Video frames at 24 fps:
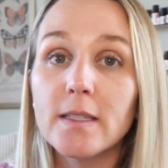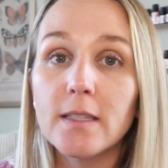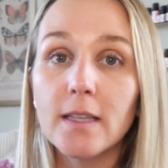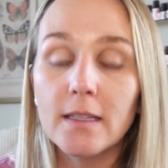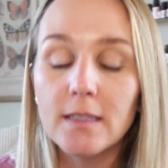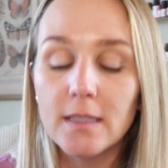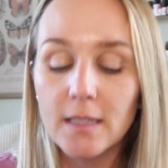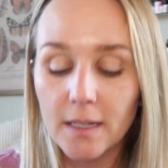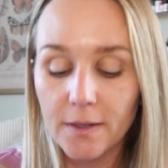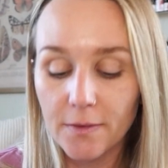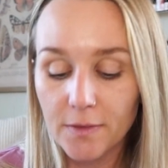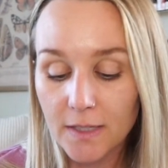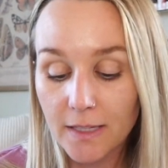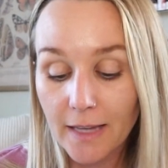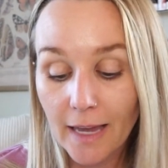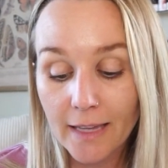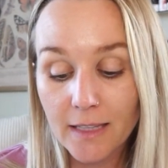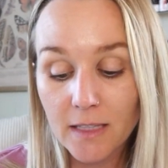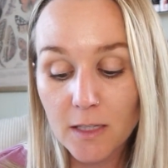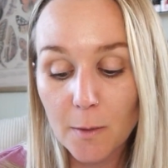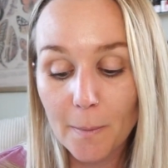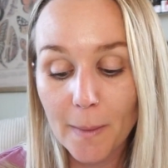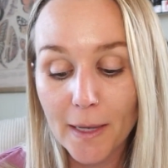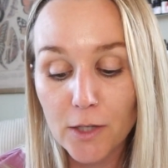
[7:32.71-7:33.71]
sensitive
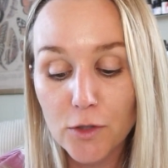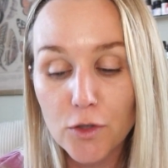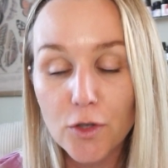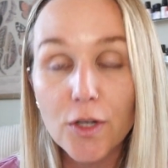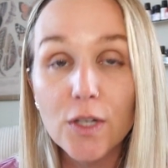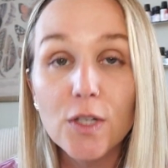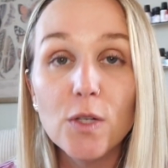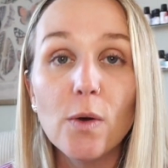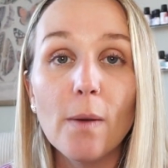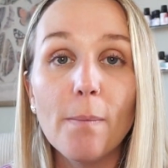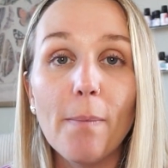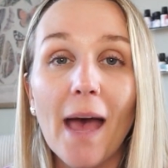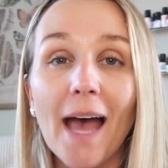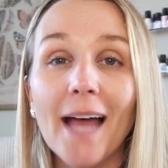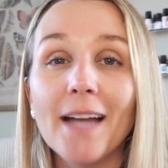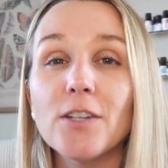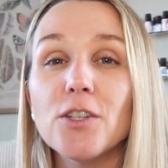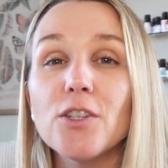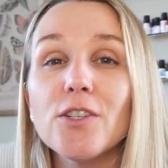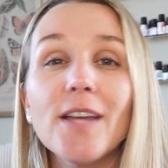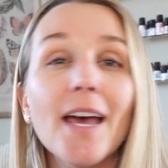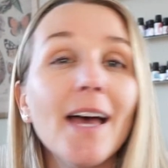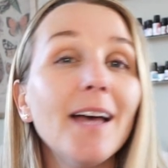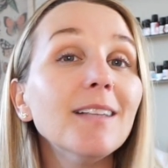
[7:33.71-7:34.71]
skin, so make sure you do a
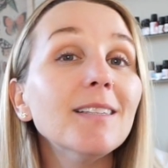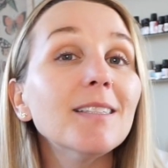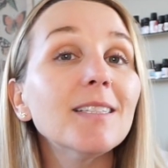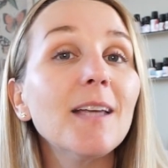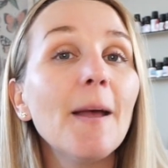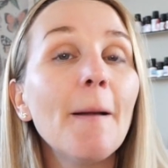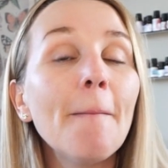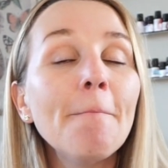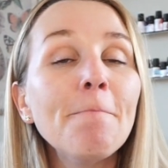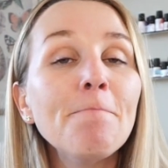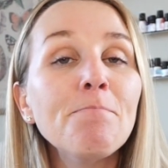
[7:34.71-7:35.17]
patch test